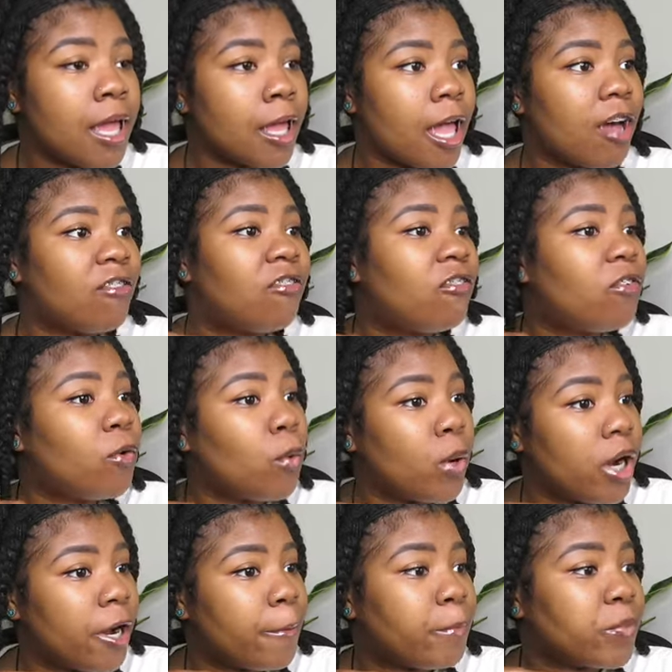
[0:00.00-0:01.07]
got
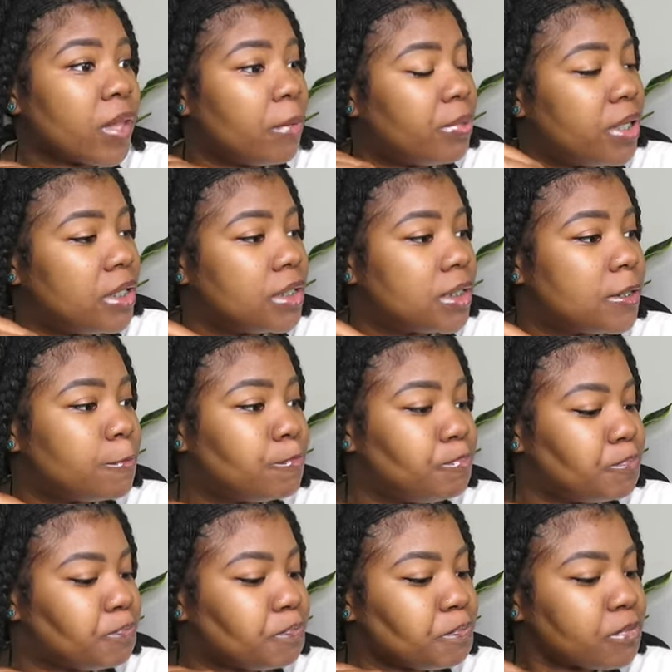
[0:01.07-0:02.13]
four a piece.
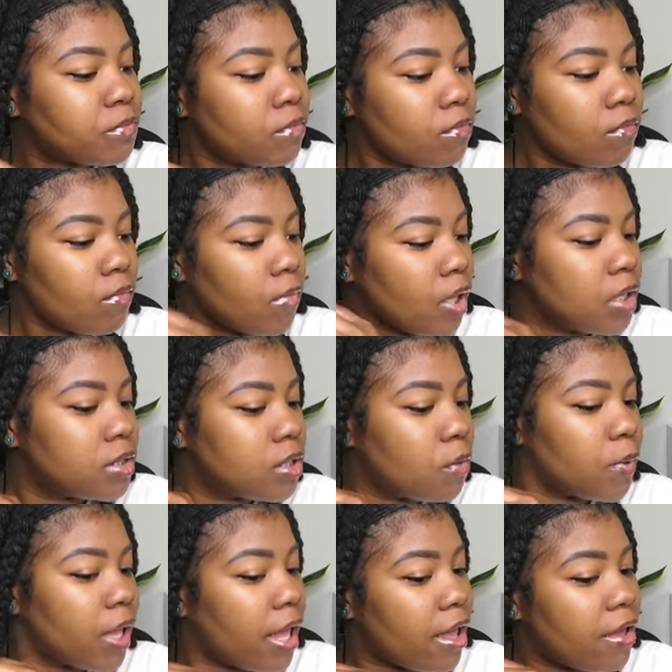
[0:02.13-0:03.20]
So
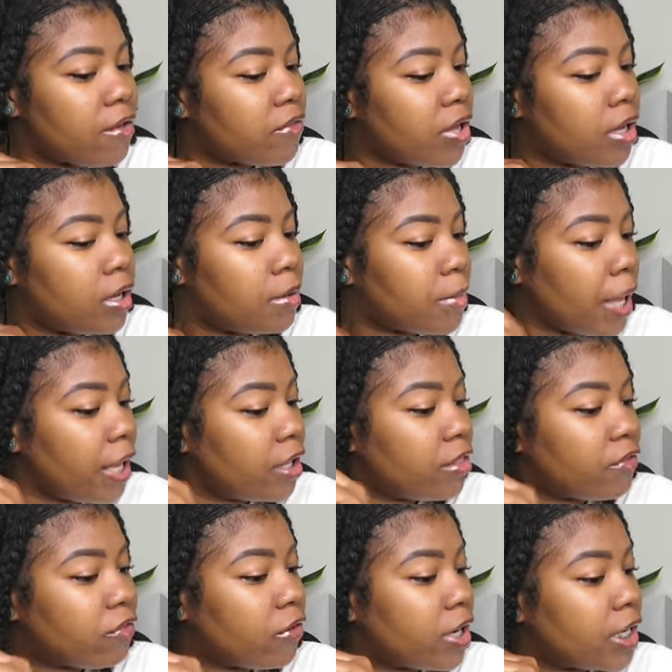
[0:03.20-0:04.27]
we have eight in
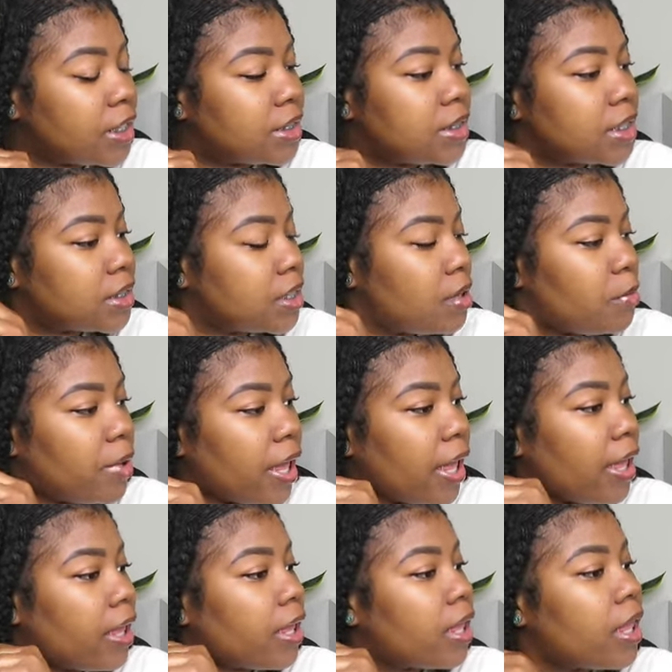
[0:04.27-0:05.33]
the front and six in the
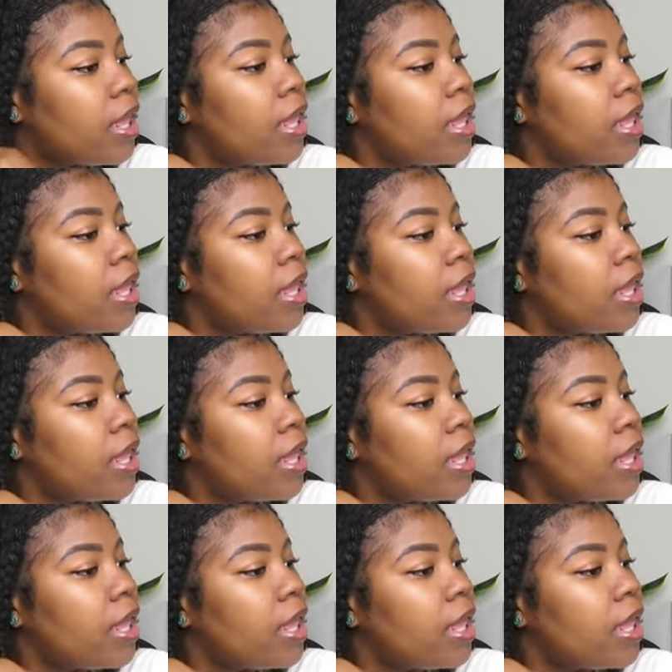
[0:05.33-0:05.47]
back,